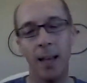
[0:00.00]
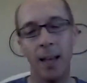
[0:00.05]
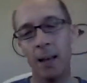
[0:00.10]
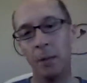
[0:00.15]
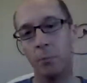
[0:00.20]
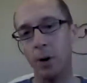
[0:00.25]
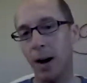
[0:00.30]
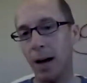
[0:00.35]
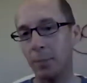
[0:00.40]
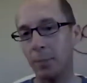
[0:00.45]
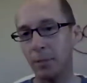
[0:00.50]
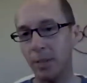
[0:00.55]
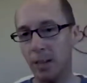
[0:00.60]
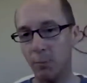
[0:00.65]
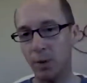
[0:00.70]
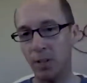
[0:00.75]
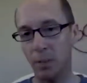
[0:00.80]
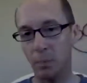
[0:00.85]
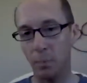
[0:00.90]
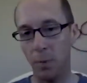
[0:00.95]
And perhaps he
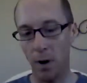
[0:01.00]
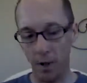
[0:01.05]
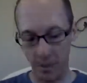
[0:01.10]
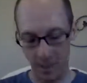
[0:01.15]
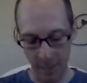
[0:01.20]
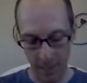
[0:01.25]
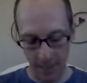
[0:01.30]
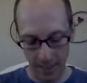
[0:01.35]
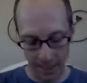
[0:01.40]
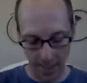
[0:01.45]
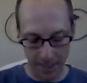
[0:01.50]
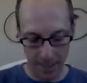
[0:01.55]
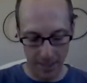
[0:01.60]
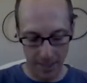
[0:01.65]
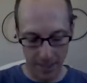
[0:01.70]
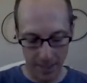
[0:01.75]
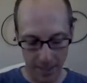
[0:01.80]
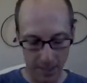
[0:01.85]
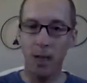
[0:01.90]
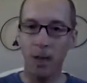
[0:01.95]
responds and says,
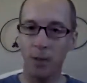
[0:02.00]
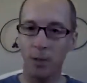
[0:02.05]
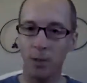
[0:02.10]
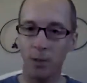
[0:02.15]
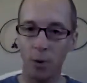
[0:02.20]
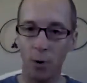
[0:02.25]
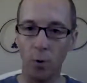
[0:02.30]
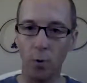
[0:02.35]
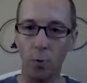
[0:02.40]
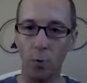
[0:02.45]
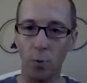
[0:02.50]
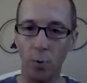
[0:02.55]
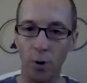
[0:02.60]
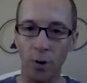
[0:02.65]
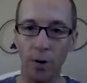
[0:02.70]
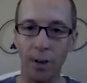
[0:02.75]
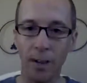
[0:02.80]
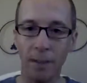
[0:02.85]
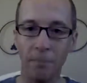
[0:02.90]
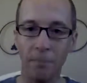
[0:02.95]
don't
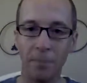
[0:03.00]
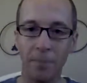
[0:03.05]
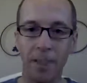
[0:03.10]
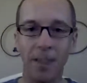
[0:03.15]
worry,